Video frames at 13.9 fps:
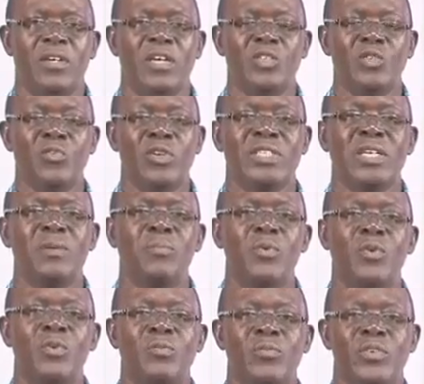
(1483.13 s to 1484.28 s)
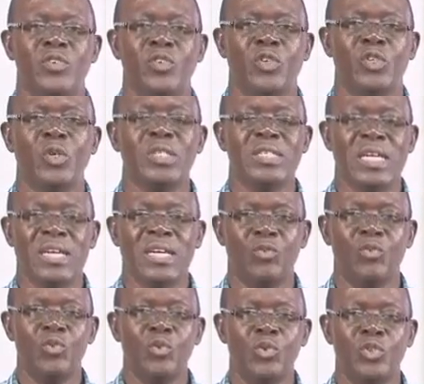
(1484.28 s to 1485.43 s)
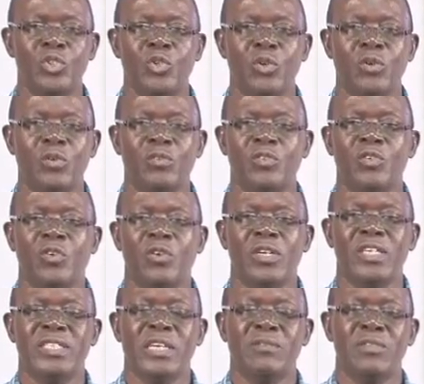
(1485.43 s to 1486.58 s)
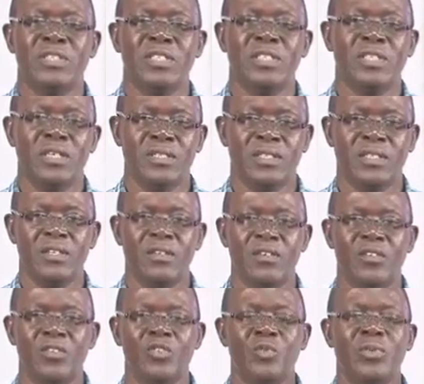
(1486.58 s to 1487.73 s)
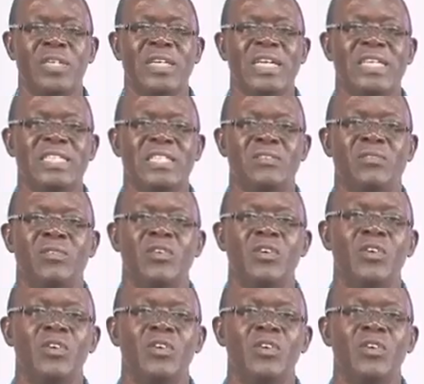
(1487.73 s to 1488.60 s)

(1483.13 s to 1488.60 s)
And so, for example, your doctor who knows your HIV status to be negative